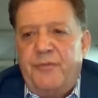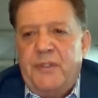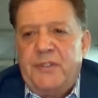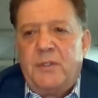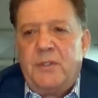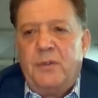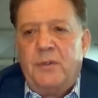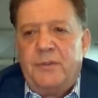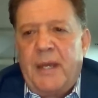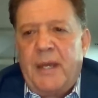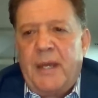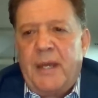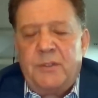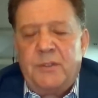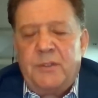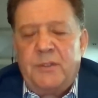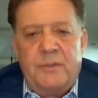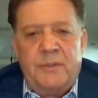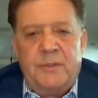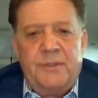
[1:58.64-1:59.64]
fiscal
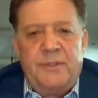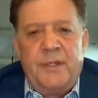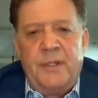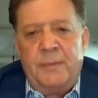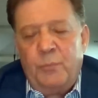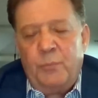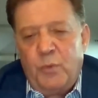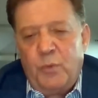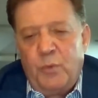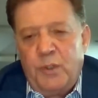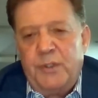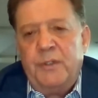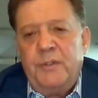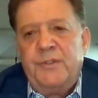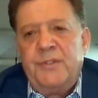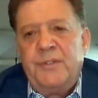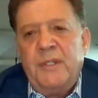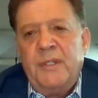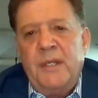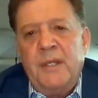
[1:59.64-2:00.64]
tax regime
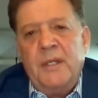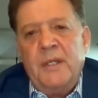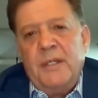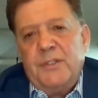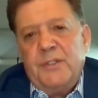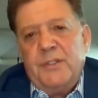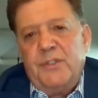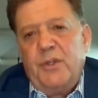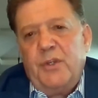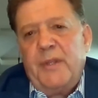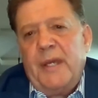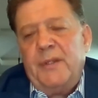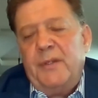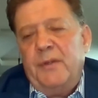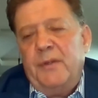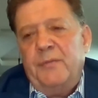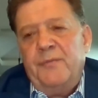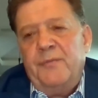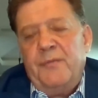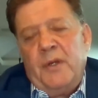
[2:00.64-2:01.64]
reduced, so that
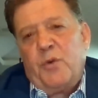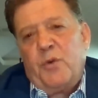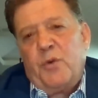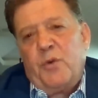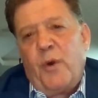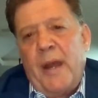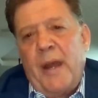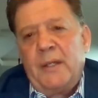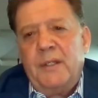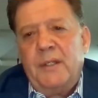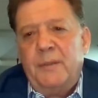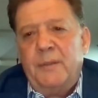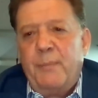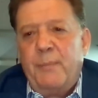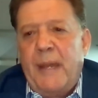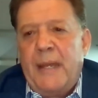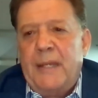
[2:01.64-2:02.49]
you've attracted